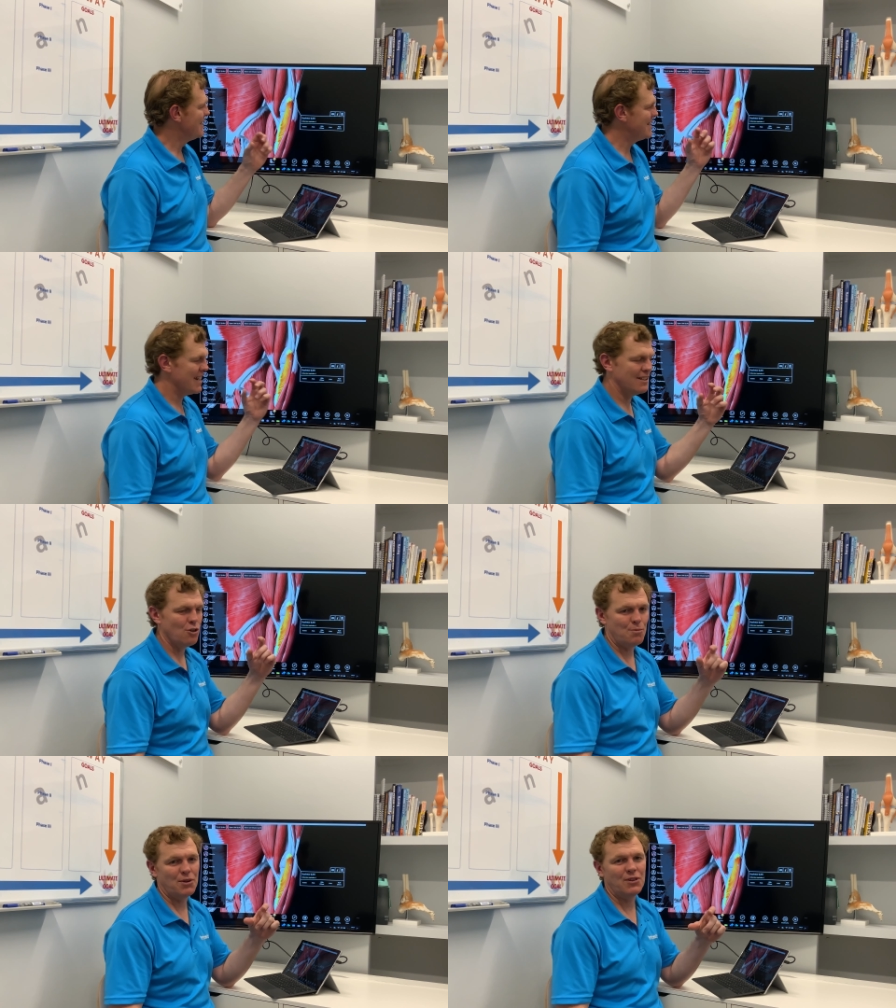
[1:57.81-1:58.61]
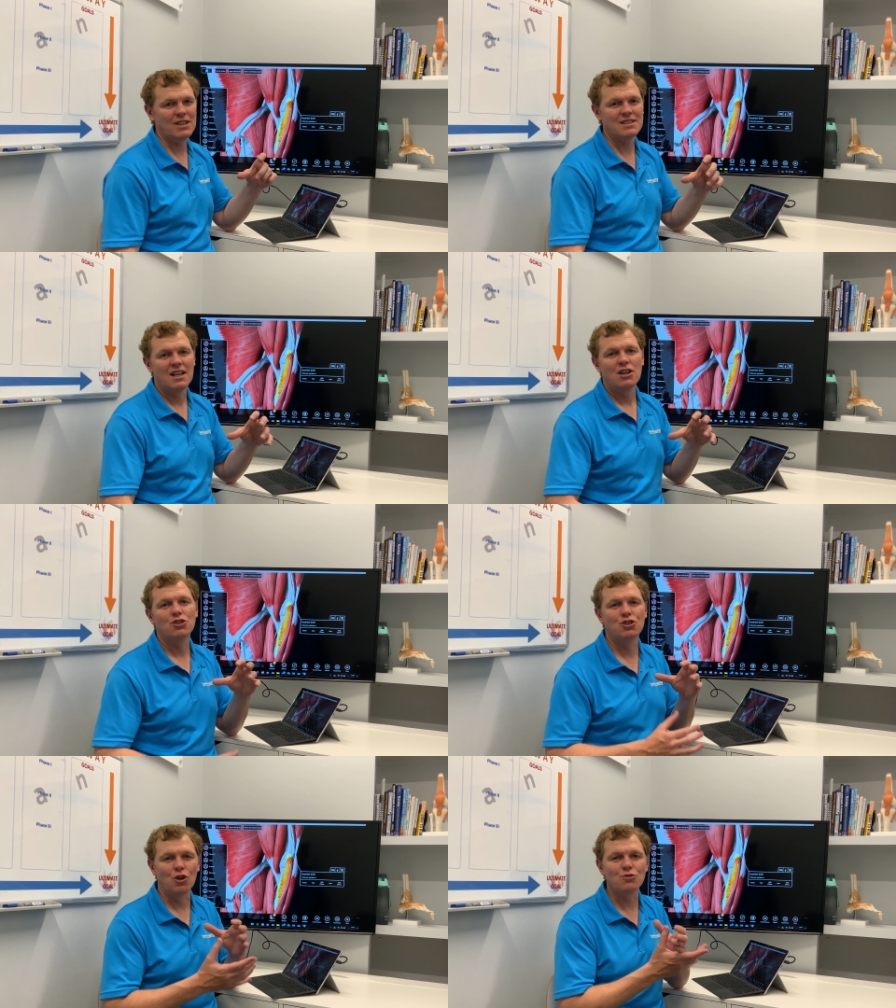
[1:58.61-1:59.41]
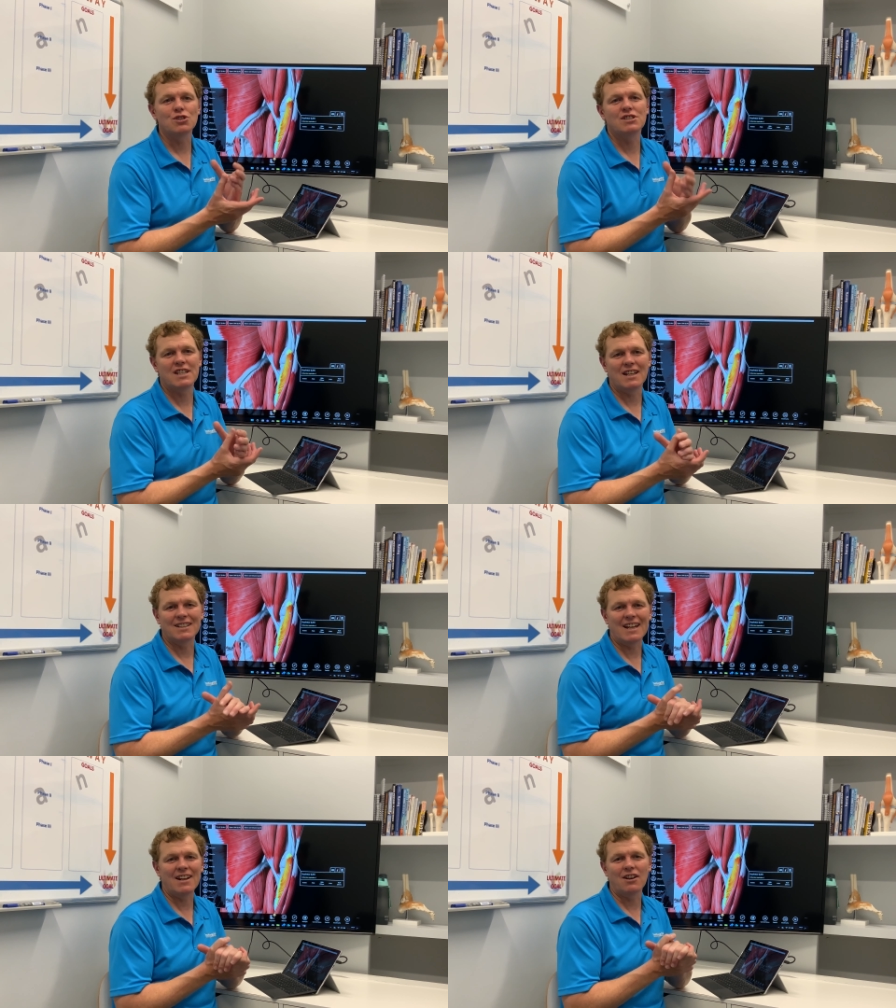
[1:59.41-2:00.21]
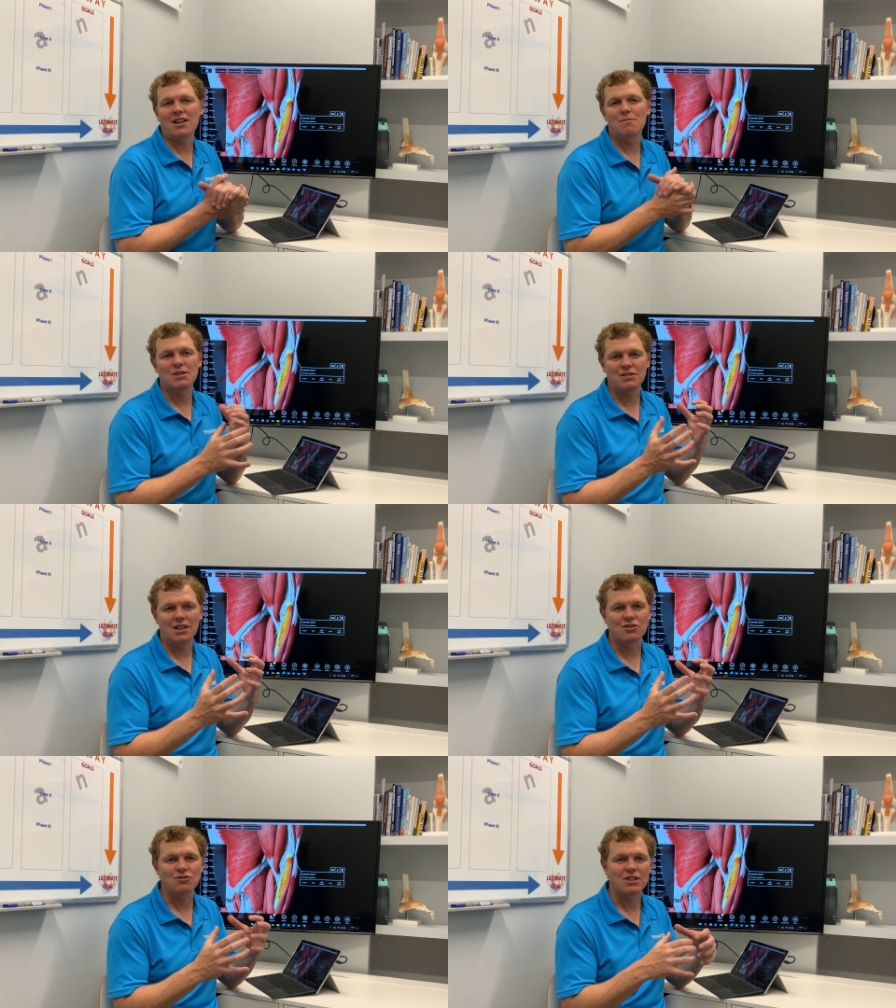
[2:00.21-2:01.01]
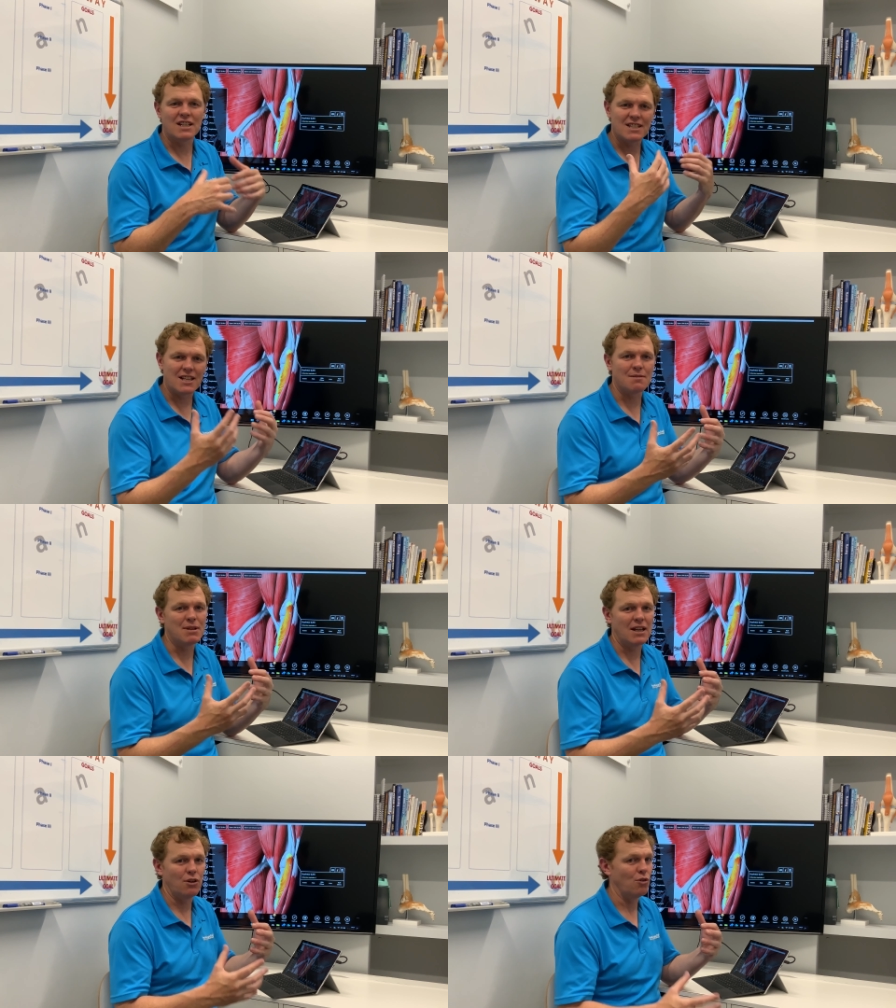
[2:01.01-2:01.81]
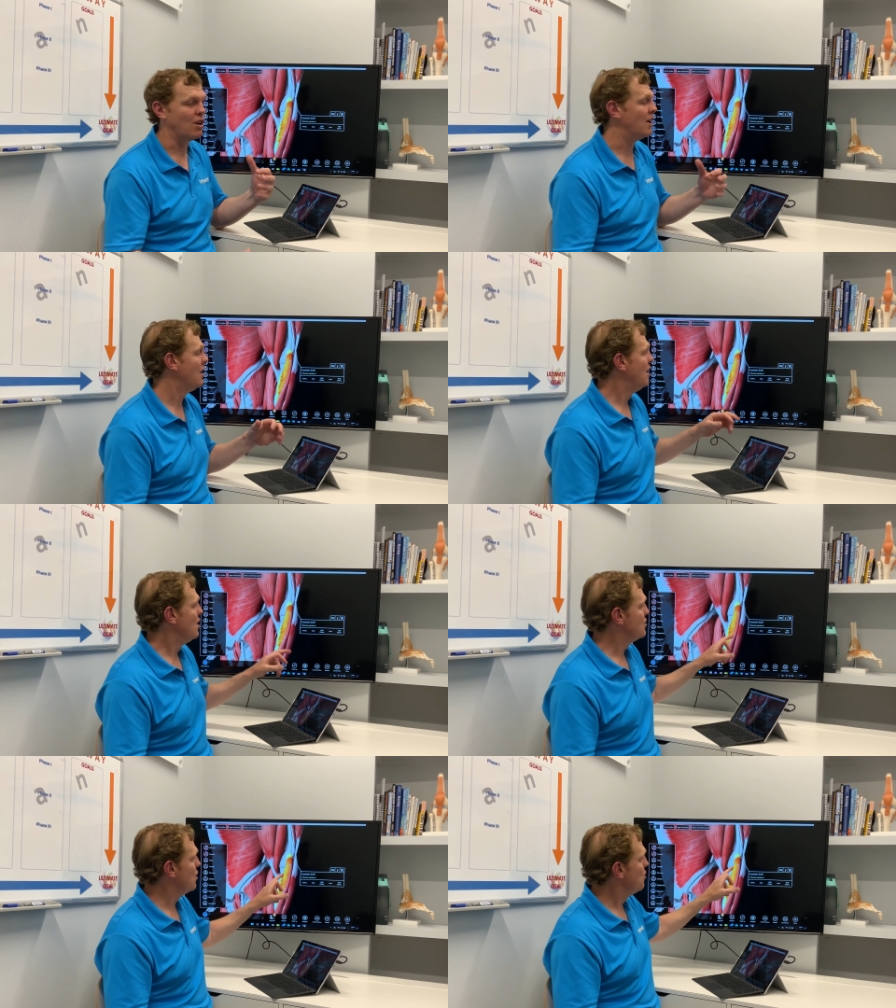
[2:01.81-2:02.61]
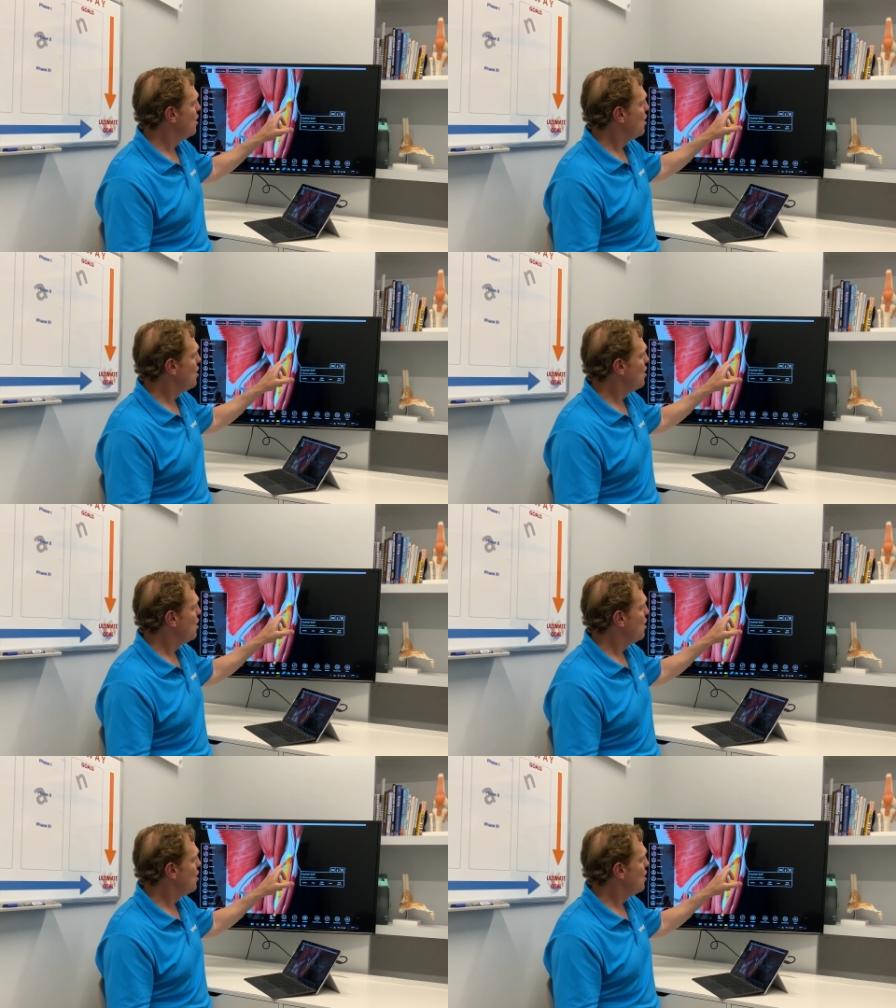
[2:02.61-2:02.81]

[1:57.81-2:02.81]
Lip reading: tendinopathies don't just settle down like a muscle injury, they take a bit longer. So